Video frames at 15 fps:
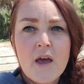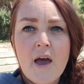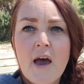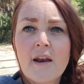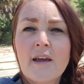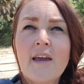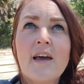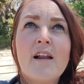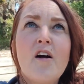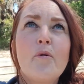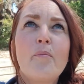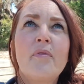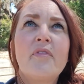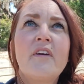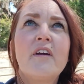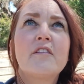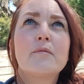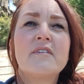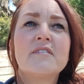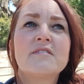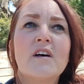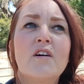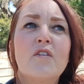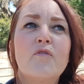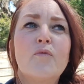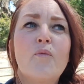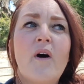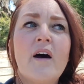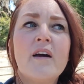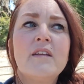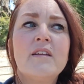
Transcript: And I can't help but think to myself, why